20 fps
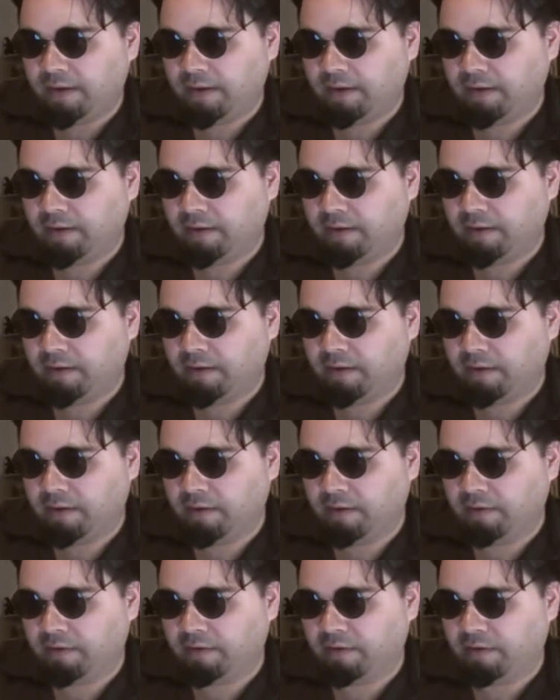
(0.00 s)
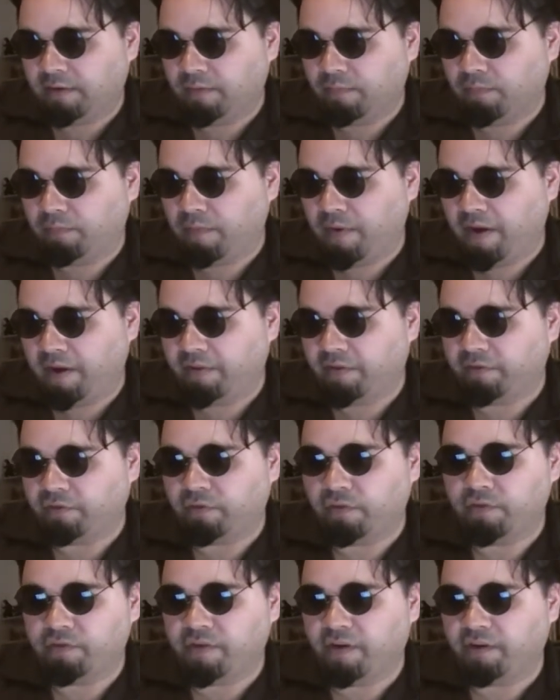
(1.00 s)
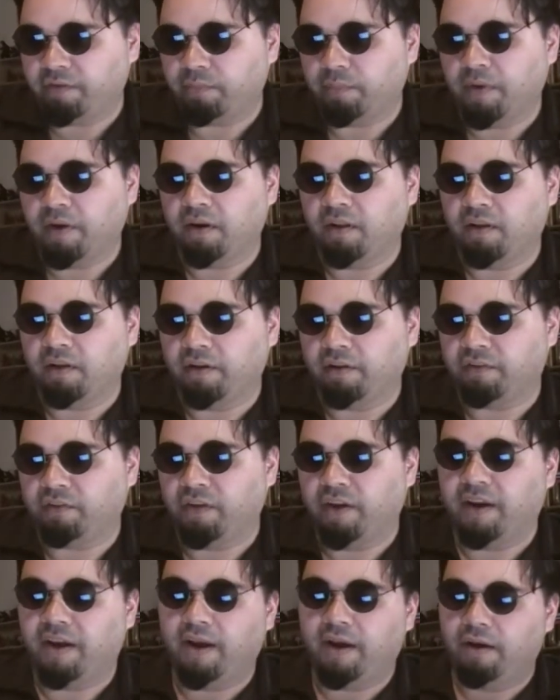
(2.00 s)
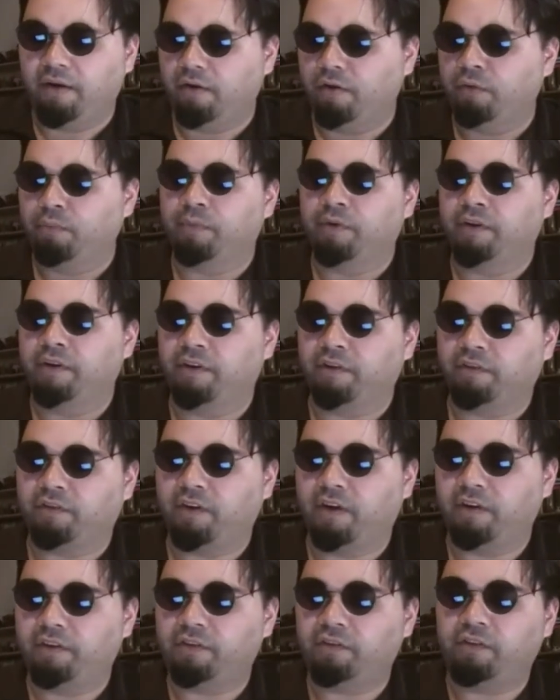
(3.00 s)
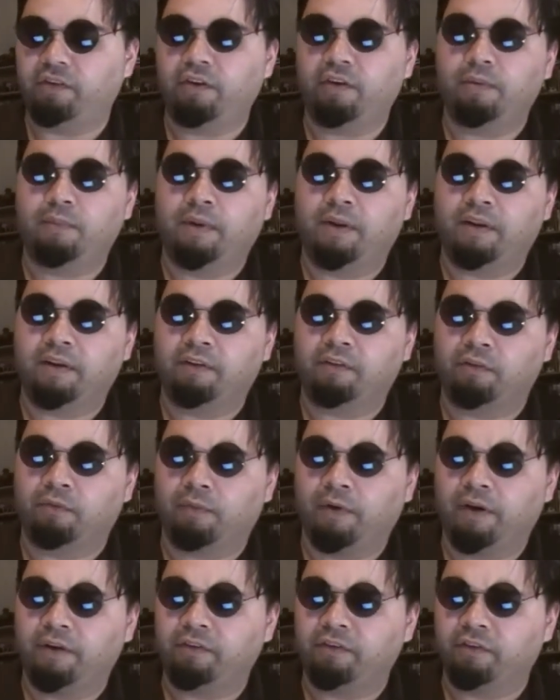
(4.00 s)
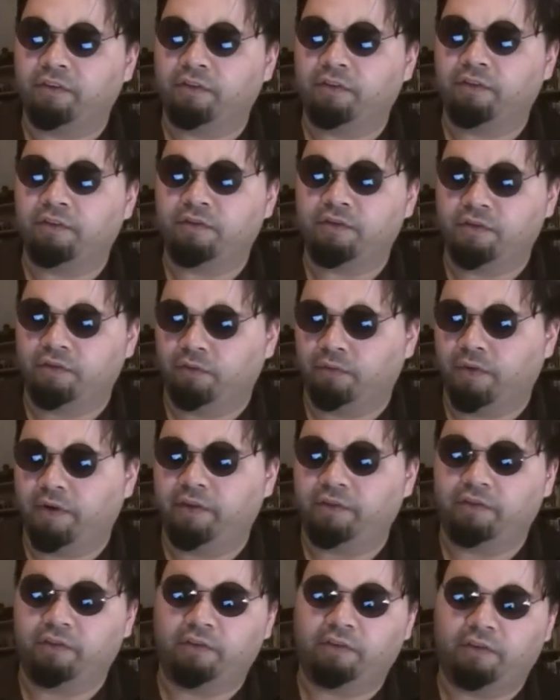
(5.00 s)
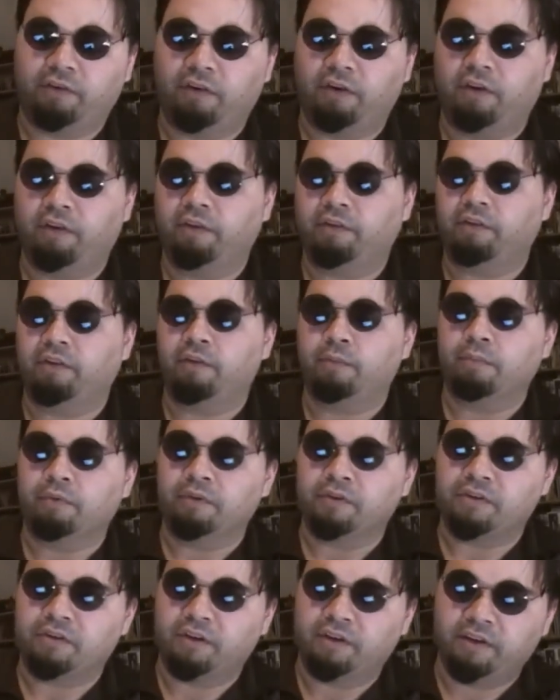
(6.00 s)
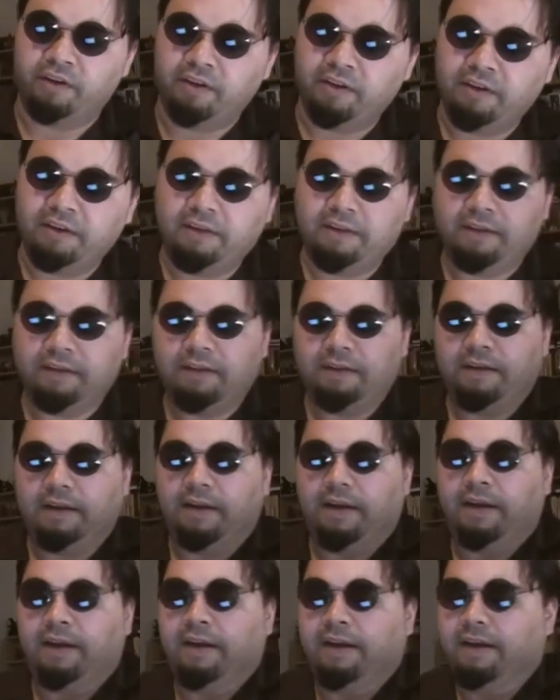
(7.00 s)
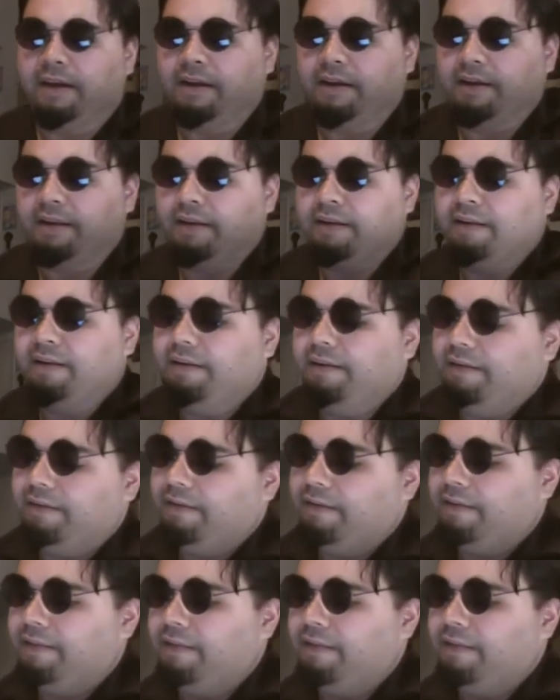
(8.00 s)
And he had this huge-ass monologue saying how Oprah disgusts him, and he's a racist, and she's a racist, and all this other bullshit. And